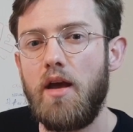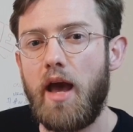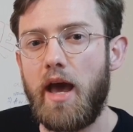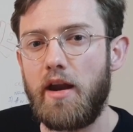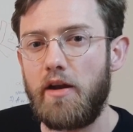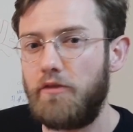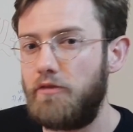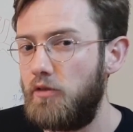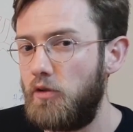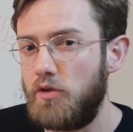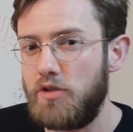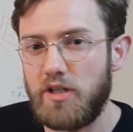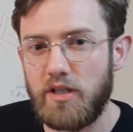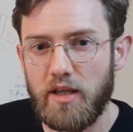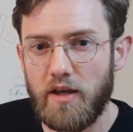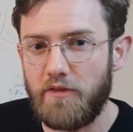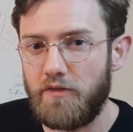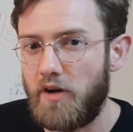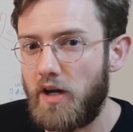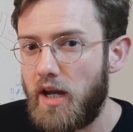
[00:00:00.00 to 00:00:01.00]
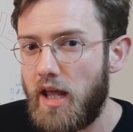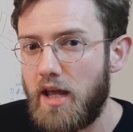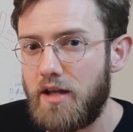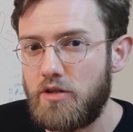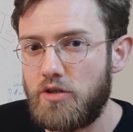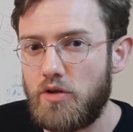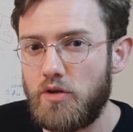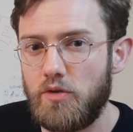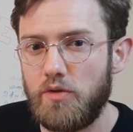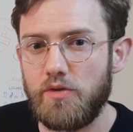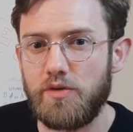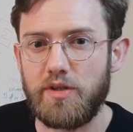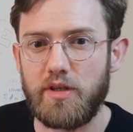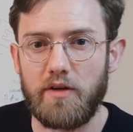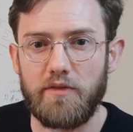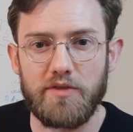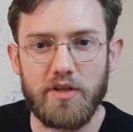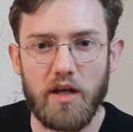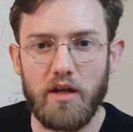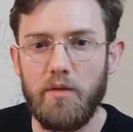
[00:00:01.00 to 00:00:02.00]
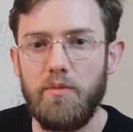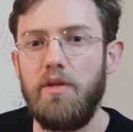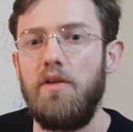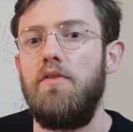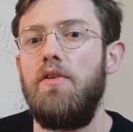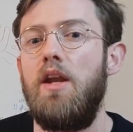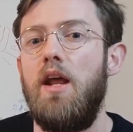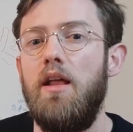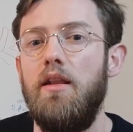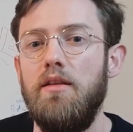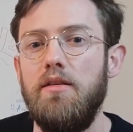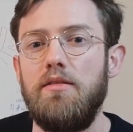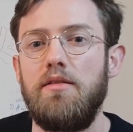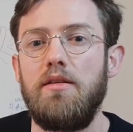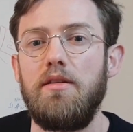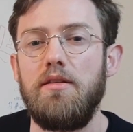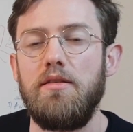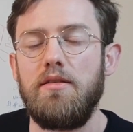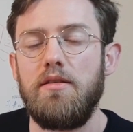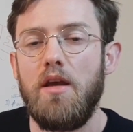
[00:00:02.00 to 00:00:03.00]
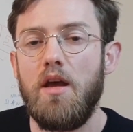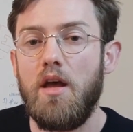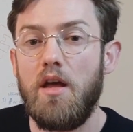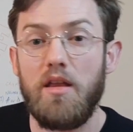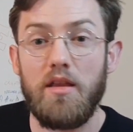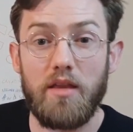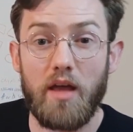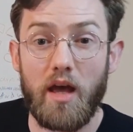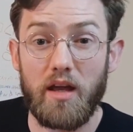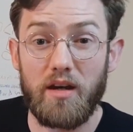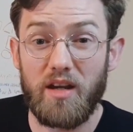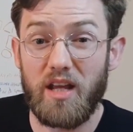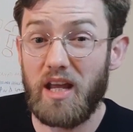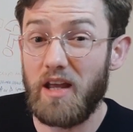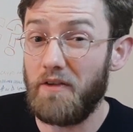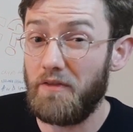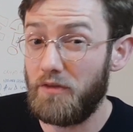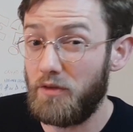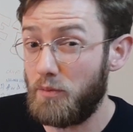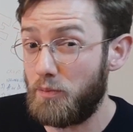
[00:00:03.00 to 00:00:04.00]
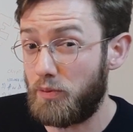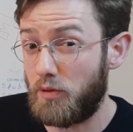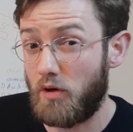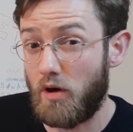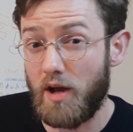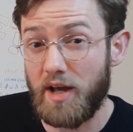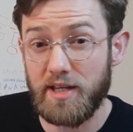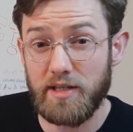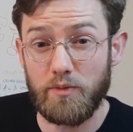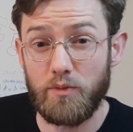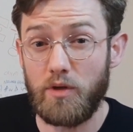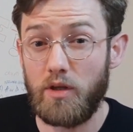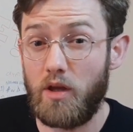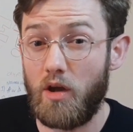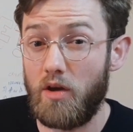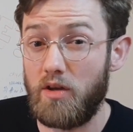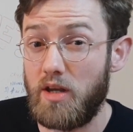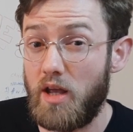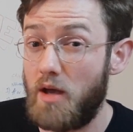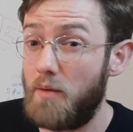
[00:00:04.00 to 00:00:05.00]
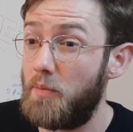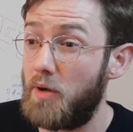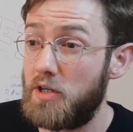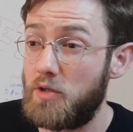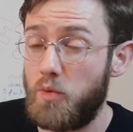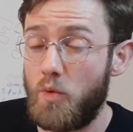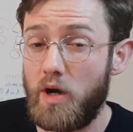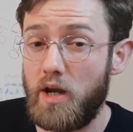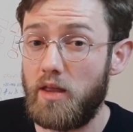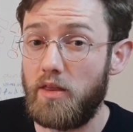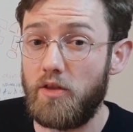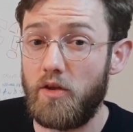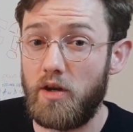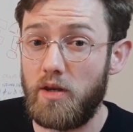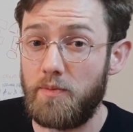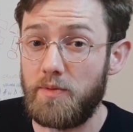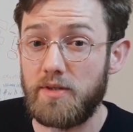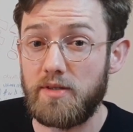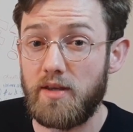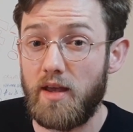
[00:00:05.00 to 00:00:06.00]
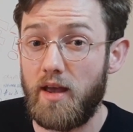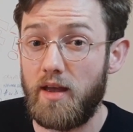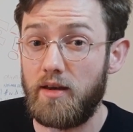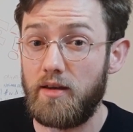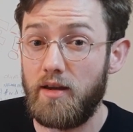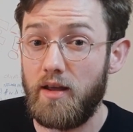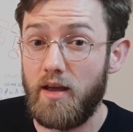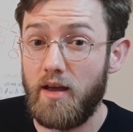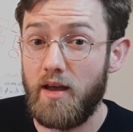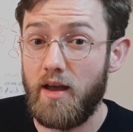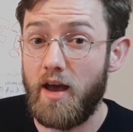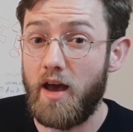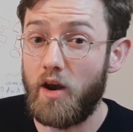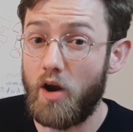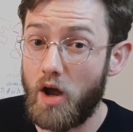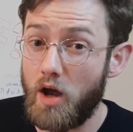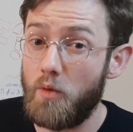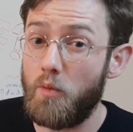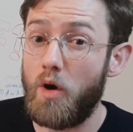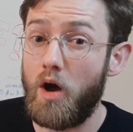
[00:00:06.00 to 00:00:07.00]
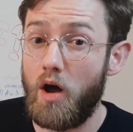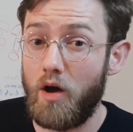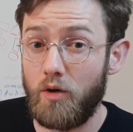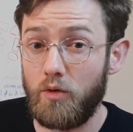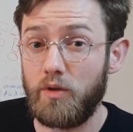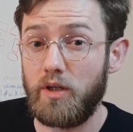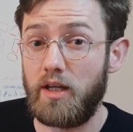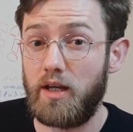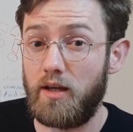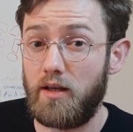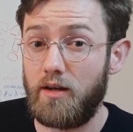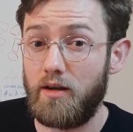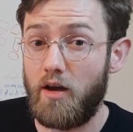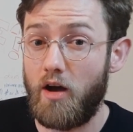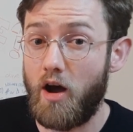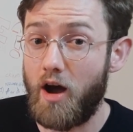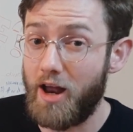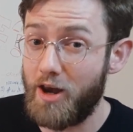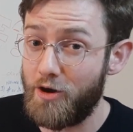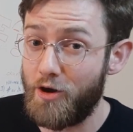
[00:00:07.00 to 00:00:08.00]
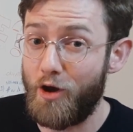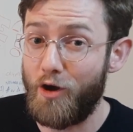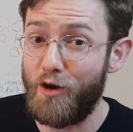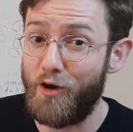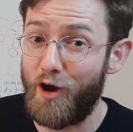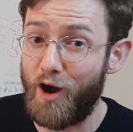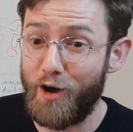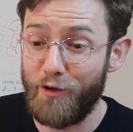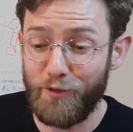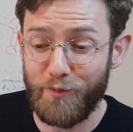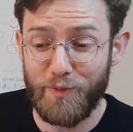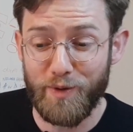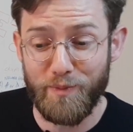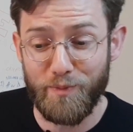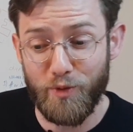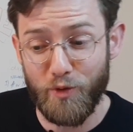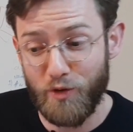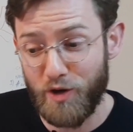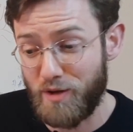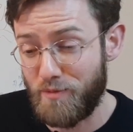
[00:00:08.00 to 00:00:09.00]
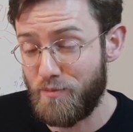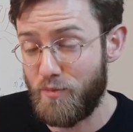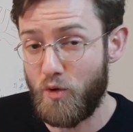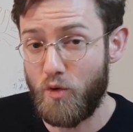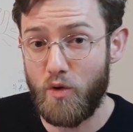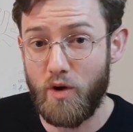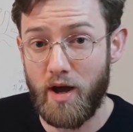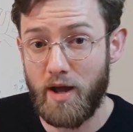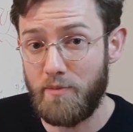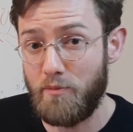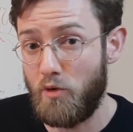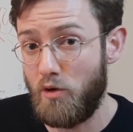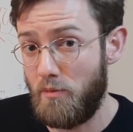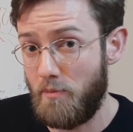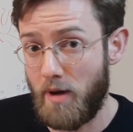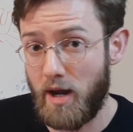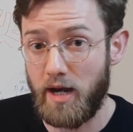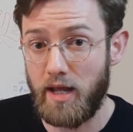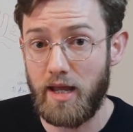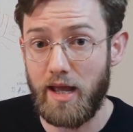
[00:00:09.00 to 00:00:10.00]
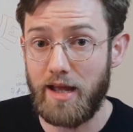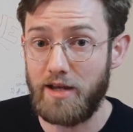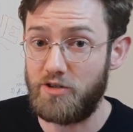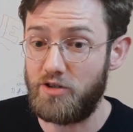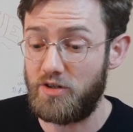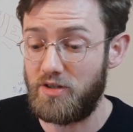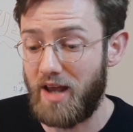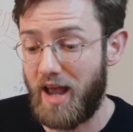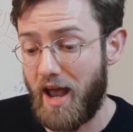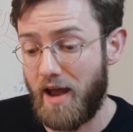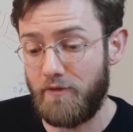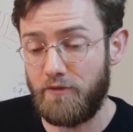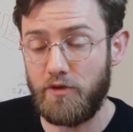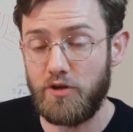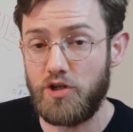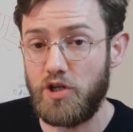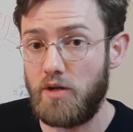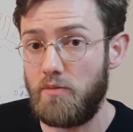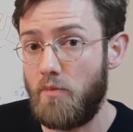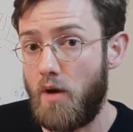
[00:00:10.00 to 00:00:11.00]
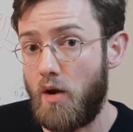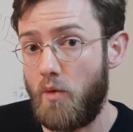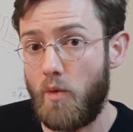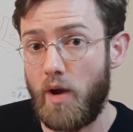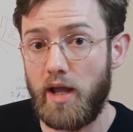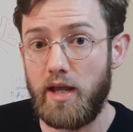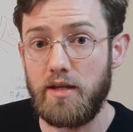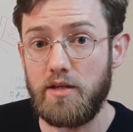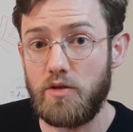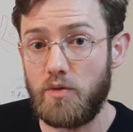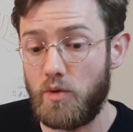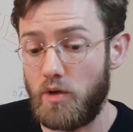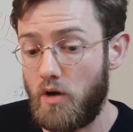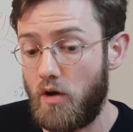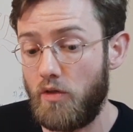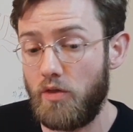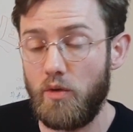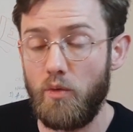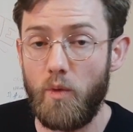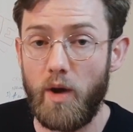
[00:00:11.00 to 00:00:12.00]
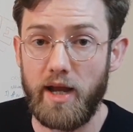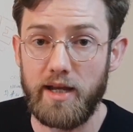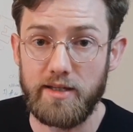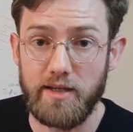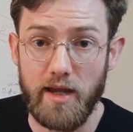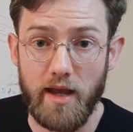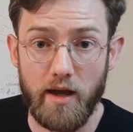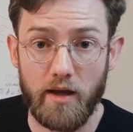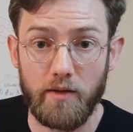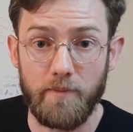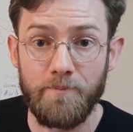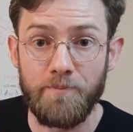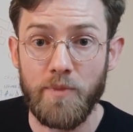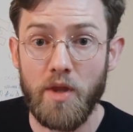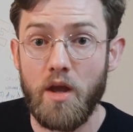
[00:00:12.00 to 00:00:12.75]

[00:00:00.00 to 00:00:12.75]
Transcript: and I've looked at their financials and I've done a bit of analysis, that if the price were to go down by 20-30% and I were holding it, I know I would be putting more and more money and just averaging my way into it on the way down,